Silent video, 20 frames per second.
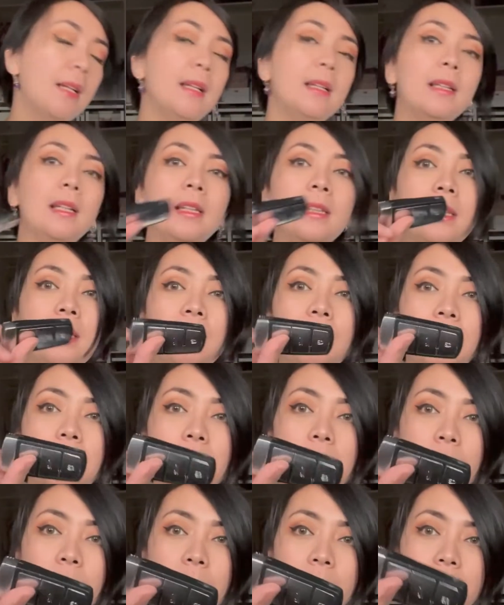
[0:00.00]
Can
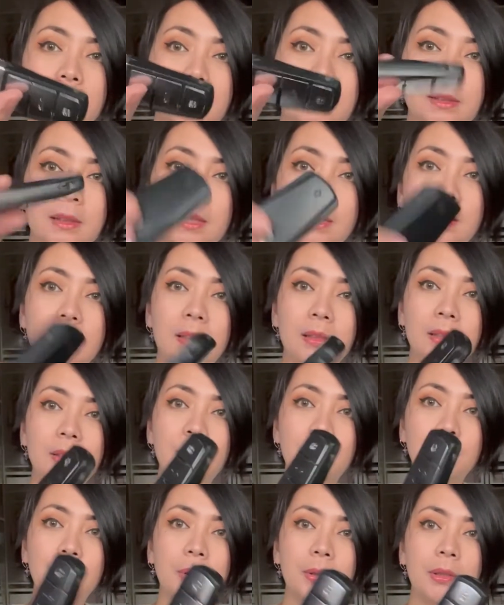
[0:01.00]
even put
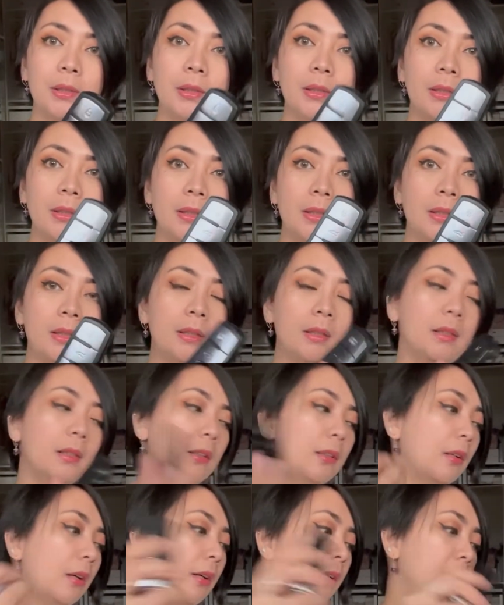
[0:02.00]
your
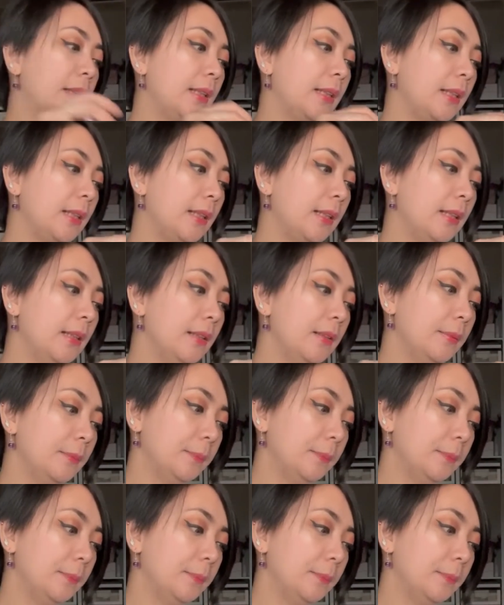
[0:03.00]
car key,